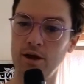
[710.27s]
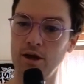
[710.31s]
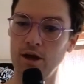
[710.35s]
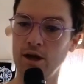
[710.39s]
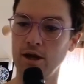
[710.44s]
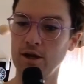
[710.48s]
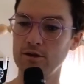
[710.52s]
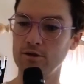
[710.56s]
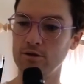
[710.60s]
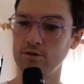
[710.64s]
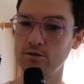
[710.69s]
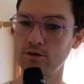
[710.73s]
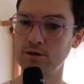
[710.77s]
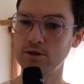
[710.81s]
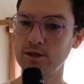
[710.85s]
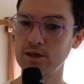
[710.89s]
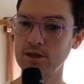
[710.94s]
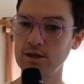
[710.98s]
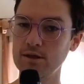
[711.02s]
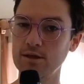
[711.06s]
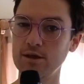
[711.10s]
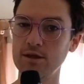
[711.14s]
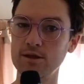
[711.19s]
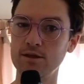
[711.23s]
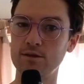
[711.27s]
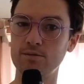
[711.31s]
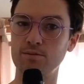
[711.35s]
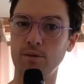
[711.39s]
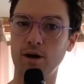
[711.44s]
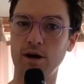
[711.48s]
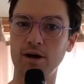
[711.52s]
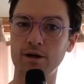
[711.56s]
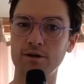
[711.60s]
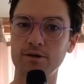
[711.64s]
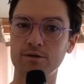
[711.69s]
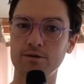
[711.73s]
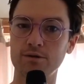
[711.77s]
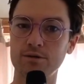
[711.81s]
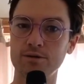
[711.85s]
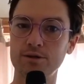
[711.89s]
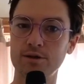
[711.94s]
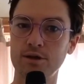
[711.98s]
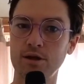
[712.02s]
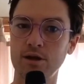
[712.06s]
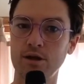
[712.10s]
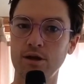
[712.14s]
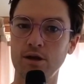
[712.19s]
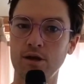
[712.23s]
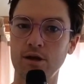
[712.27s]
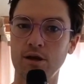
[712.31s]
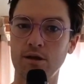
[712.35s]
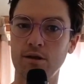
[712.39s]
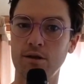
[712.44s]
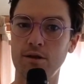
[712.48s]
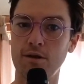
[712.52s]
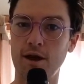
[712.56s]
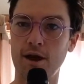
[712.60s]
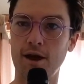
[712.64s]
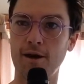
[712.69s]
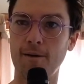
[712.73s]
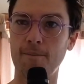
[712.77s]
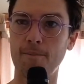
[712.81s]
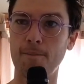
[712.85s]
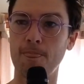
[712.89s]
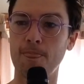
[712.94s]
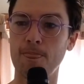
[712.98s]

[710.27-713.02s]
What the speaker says: And you see these models that